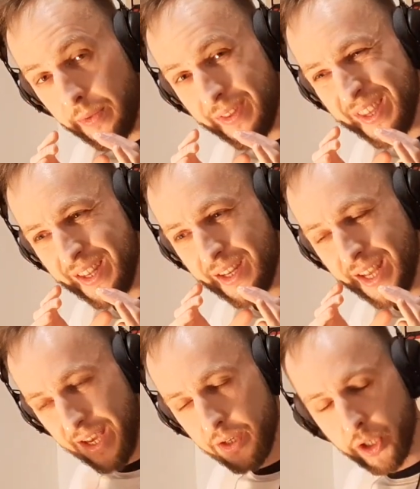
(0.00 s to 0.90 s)
the
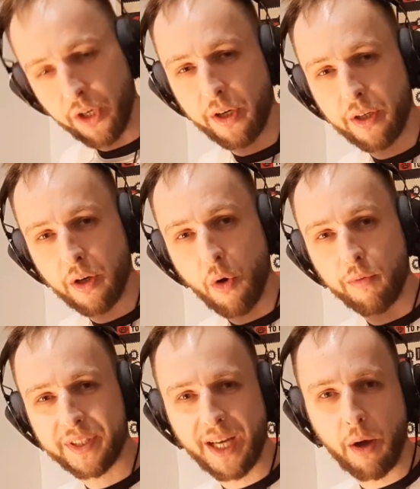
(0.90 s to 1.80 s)
nature of
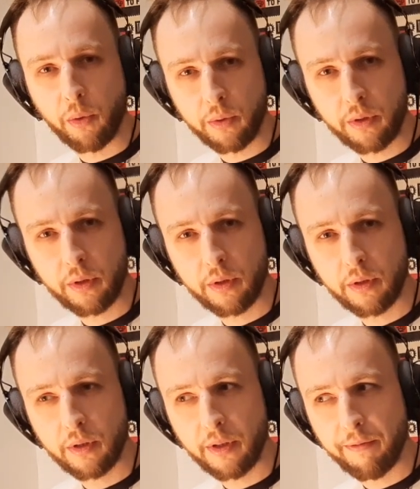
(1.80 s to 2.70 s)
sound,
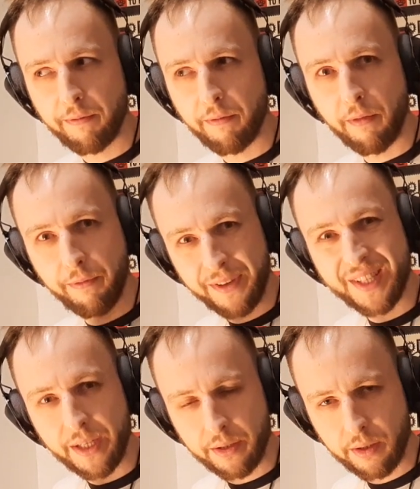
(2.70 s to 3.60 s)
the
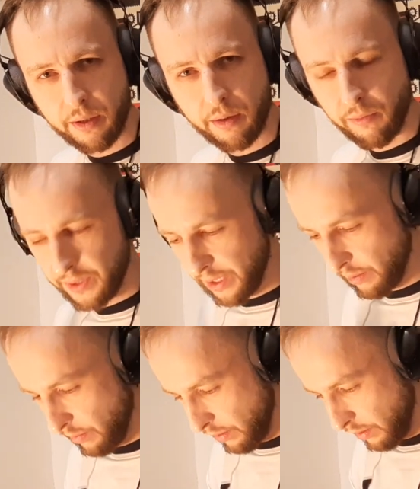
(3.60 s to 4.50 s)
physics of sound.